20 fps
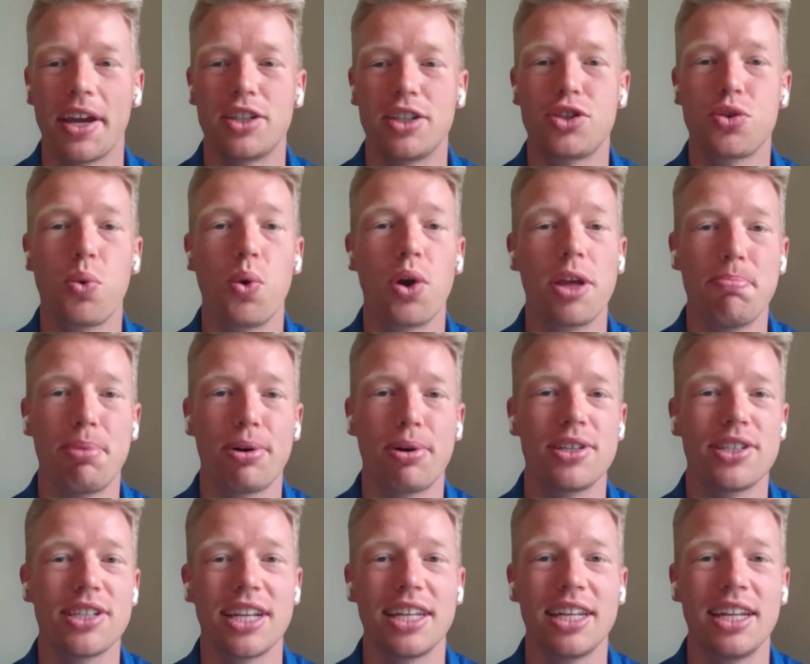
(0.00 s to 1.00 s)

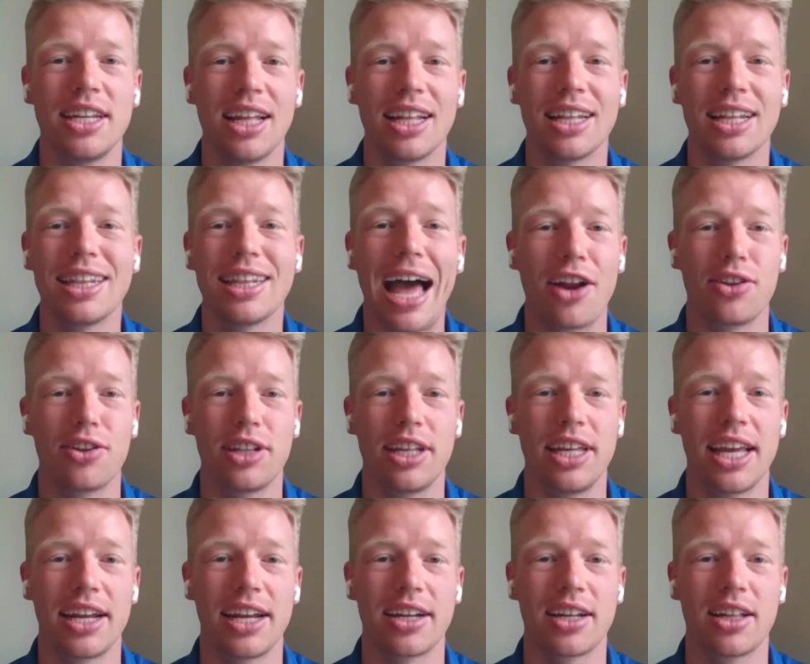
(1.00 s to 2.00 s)
20-person ladder
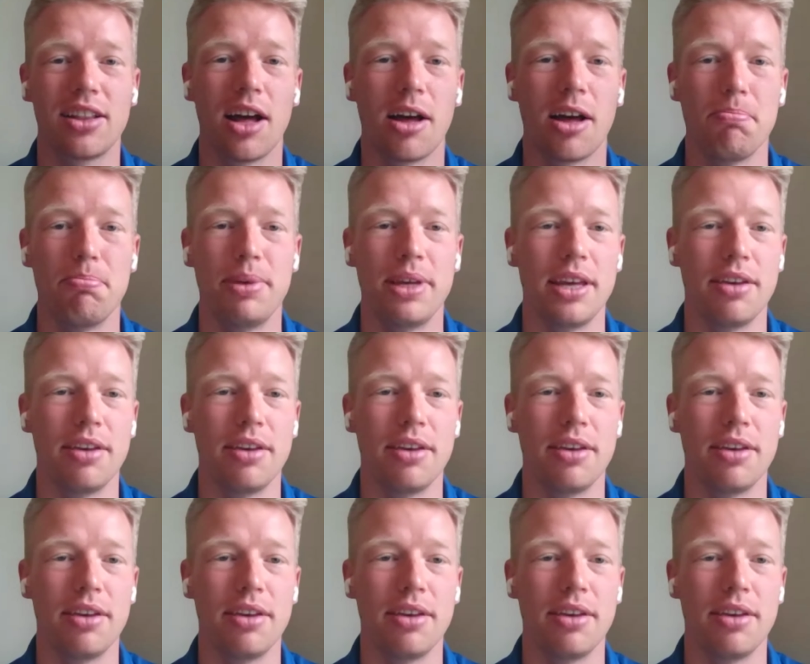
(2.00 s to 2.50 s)
league at a club,